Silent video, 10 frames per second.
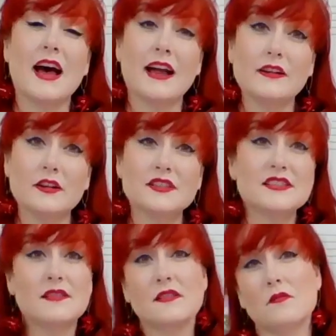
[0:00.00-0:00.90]
toddlers
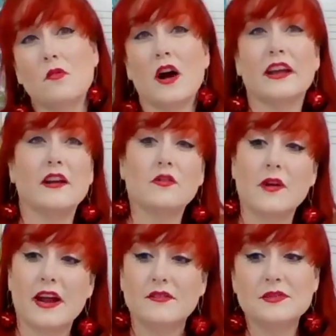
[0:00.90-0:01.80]
and walking
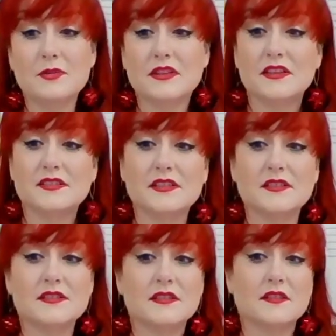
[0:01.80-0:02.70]
around, but this
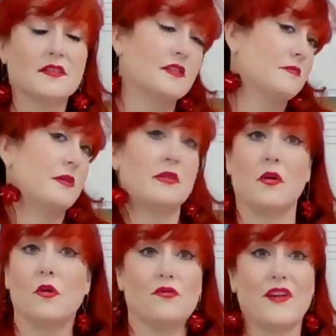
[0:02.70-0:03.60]
is be
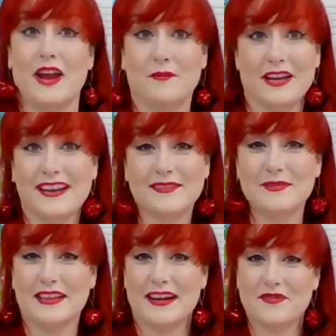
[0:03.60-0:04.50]
the whole family.
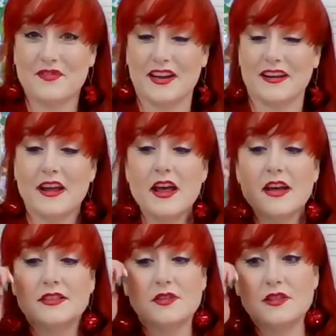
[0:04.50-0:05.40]
It'd be a lot of fun.
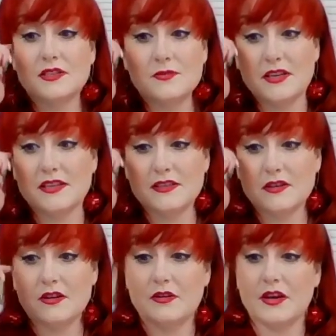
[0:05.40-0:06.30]
So this one is
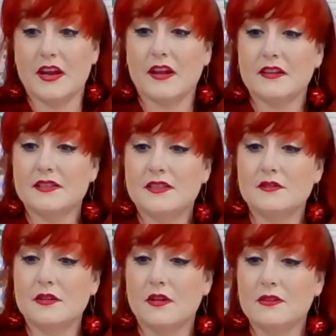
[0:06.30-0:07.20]
going
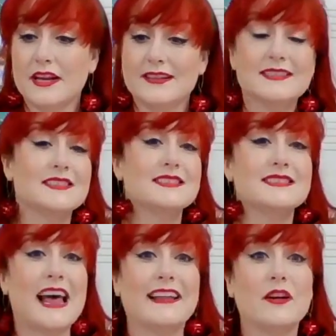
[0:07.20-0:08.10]
to go like this.
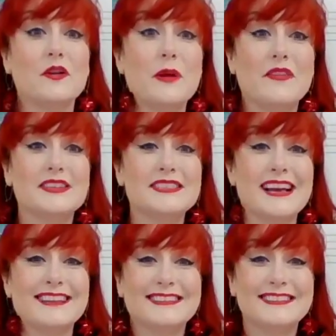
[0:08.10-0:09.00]
Is Sally go round the
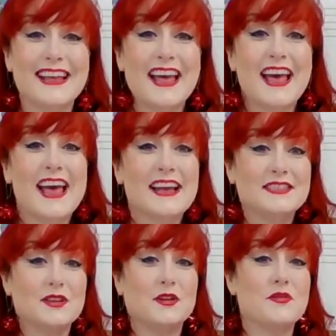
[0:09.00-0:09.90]
sun.
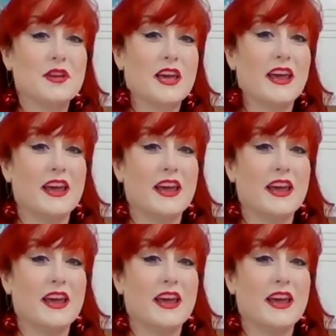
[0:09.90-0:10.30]
So your